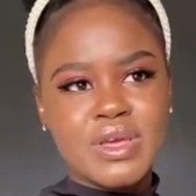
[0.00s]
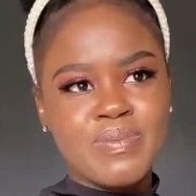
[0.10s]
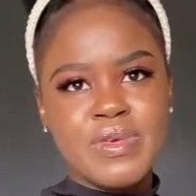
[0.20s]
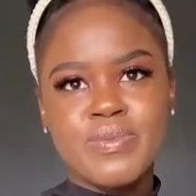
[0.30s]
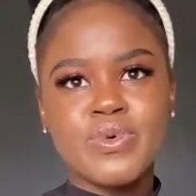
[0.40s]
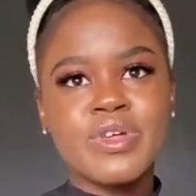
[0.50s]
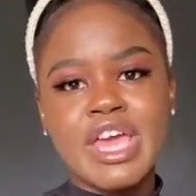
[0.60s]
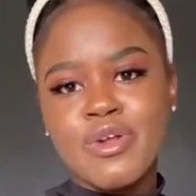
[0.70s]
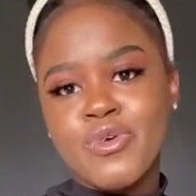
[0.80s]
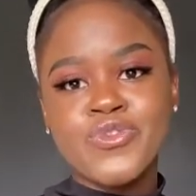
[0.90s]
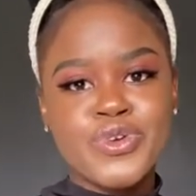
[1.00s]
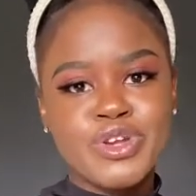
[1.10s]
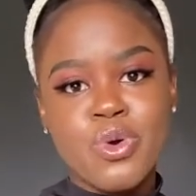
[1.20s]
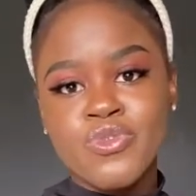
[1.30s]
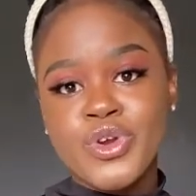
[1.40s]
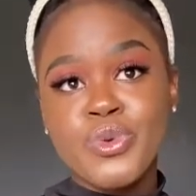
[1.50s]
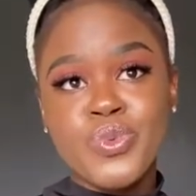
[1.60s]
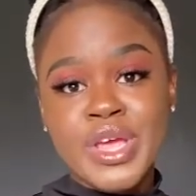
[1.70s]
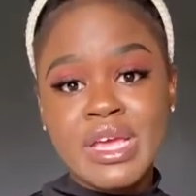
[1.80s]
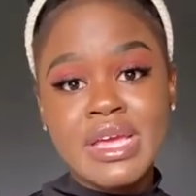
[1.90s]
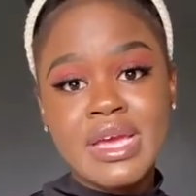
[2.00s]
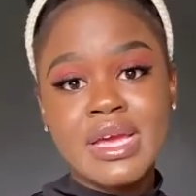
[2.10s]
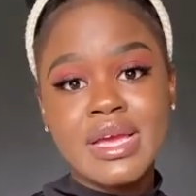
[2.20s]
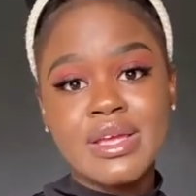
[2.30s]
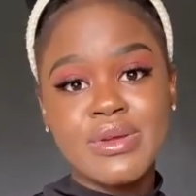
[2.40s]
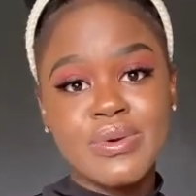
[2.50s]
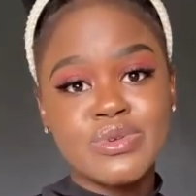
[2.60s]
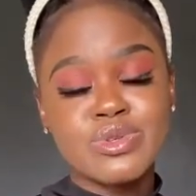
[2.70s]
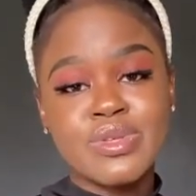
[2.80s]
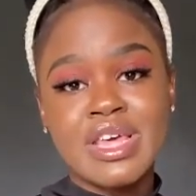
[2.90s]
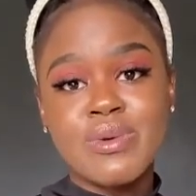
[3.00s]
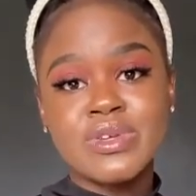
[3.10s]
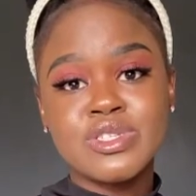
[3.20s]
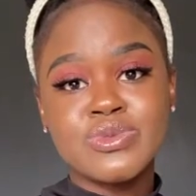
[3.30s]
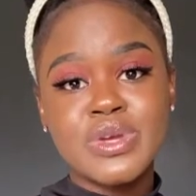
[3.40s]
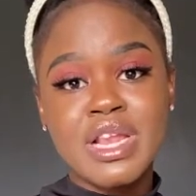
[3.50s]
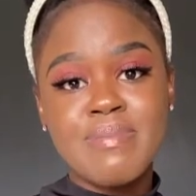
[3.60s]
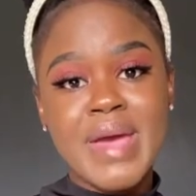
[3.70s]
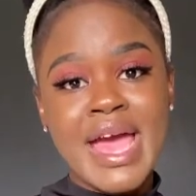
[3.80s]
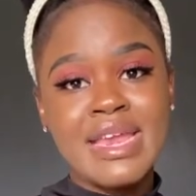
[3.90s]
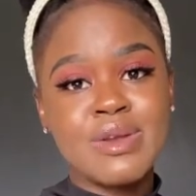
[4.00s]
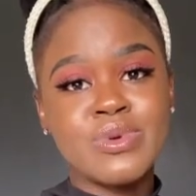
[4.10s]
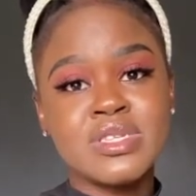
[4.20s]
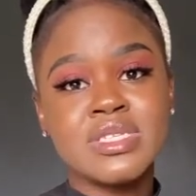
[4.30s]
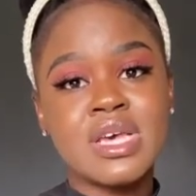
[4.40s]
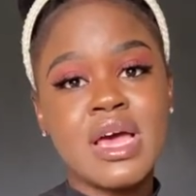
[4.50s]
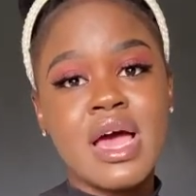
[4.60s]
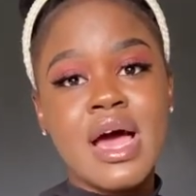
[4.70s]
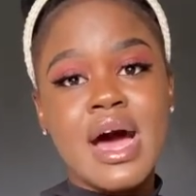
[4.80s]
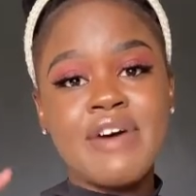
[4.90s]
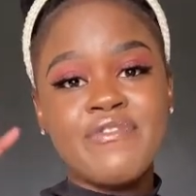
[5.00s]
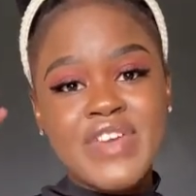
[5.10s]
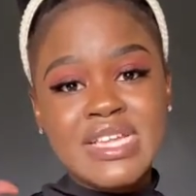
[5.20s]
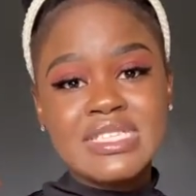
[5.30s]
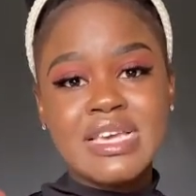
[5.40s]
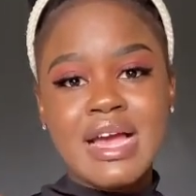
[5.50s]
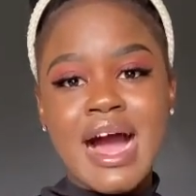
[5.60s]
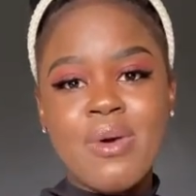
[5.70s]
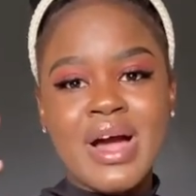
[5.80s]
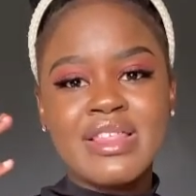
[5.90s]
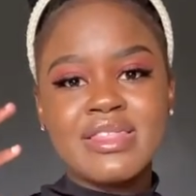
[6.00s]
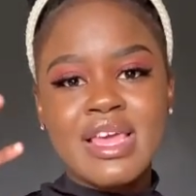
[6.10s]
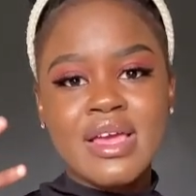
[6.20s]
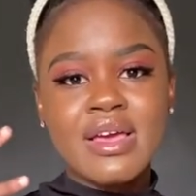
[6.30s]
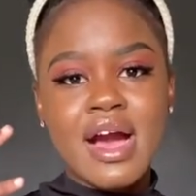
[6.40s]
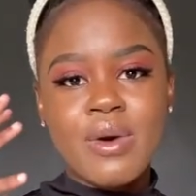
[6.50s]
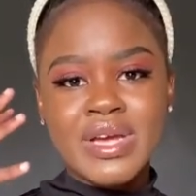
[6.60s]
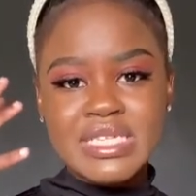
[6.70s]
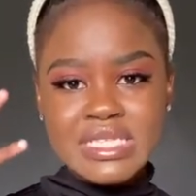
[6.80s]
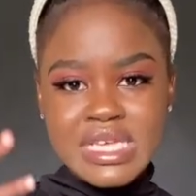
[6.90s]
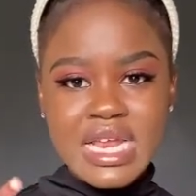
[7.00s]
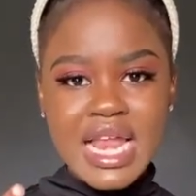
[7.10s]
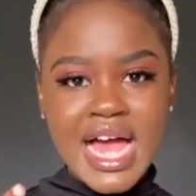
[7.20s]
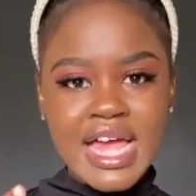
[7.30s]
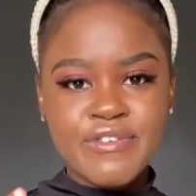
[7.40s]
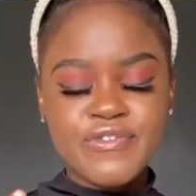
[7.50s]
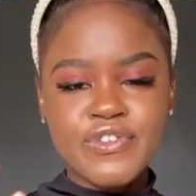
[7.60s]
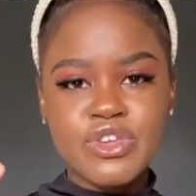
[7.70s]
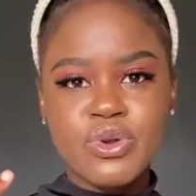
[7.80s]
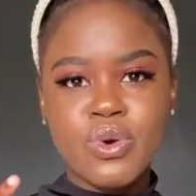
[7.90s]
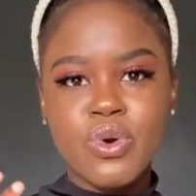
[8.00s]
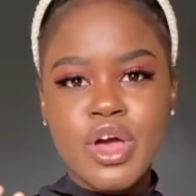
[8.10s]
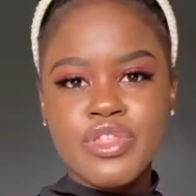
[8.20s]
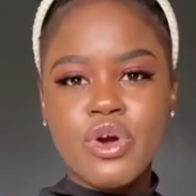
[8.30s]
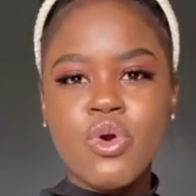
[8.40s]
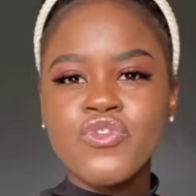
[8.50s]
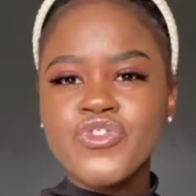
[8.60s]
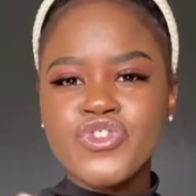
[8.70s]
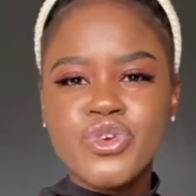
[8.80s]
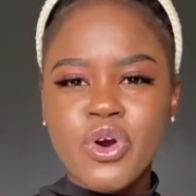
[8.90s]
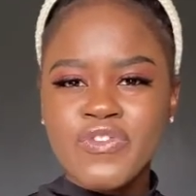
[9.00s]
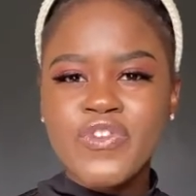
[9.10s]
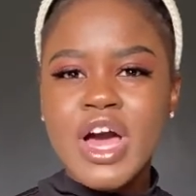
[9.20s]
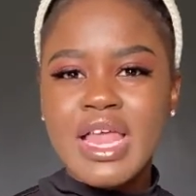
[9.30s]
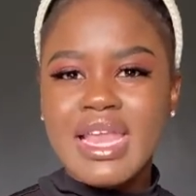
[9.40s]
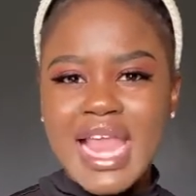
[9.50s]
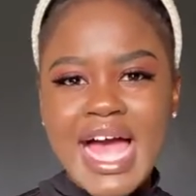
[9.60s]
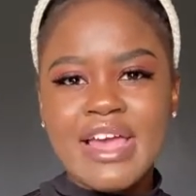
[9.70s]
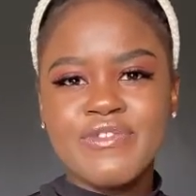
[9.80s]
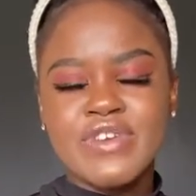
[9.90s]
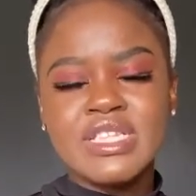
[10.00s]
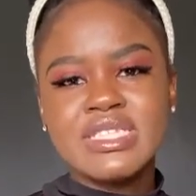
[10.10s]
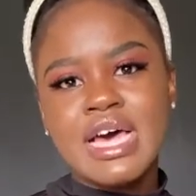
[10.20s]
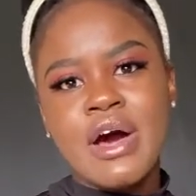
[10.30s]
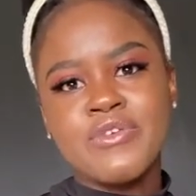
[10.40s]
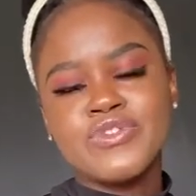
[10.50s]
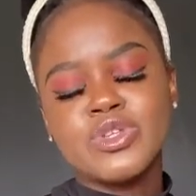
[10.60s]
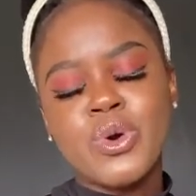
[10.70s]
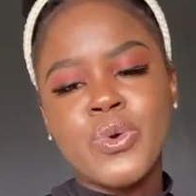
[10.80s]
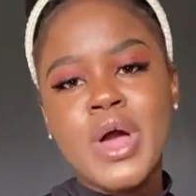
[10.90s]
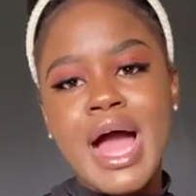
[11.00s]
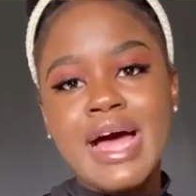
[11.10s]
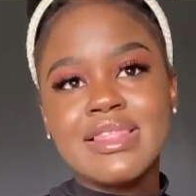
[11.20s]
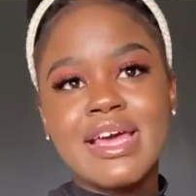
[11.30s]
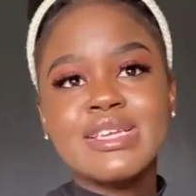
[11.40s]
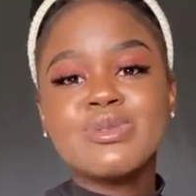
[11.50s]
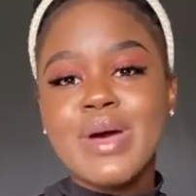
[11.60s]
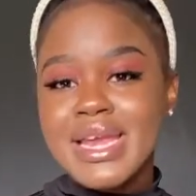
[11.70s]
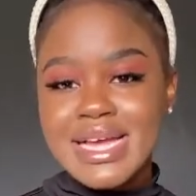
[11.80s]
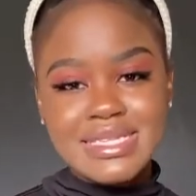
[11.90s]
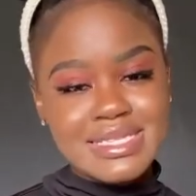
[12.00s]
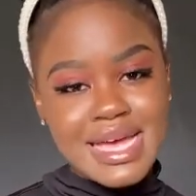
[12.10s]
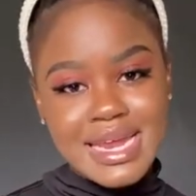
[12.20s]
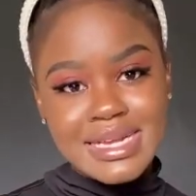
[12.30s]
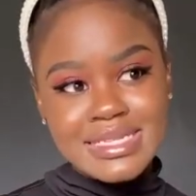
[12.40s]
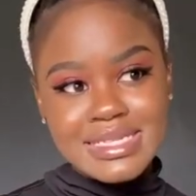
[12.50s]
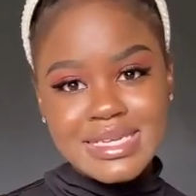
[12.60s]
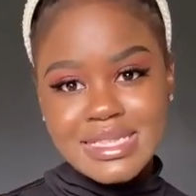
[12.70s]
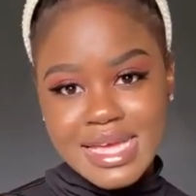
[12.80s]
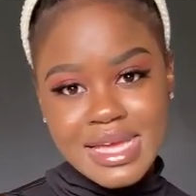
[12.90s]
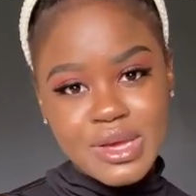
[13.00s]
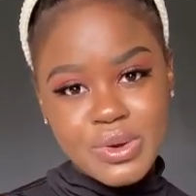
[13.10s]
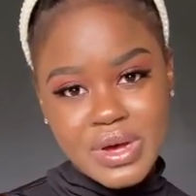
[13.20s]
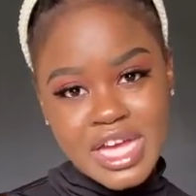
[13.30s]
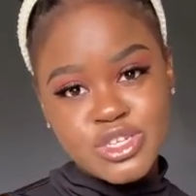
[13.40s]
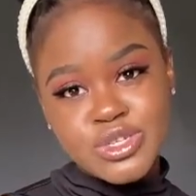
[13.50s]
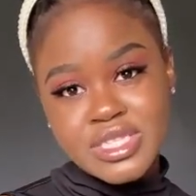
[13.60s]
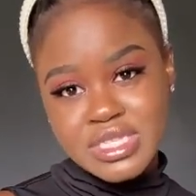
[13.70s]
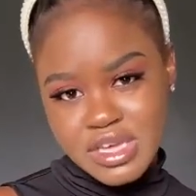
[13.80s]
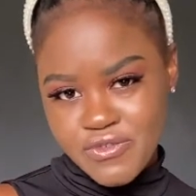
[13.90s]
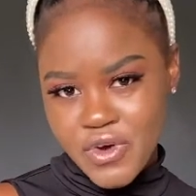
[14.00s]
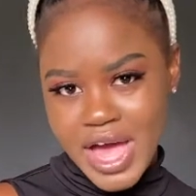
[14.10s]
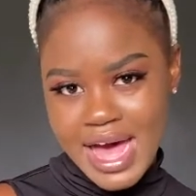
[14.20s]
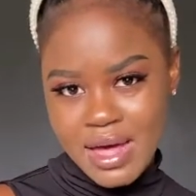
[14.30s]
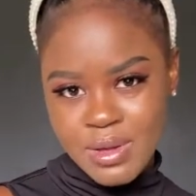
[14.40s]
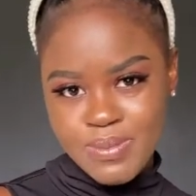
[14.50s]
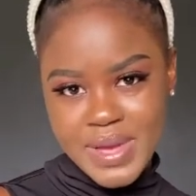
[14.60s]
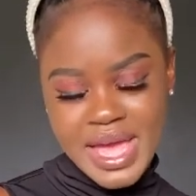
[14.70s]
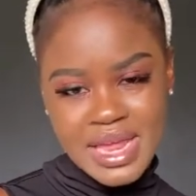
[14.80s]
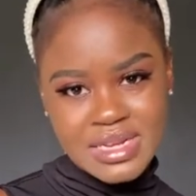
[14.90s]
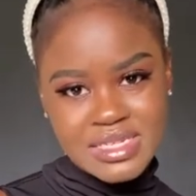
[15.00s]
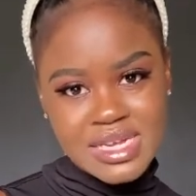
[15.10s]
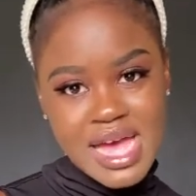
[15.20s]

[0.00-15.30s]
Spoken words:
people will get over it over a week. So that was really bad. It was affecting how I think, how I see life, the overview of life itself. So that is when I started thinking I should seek for help, and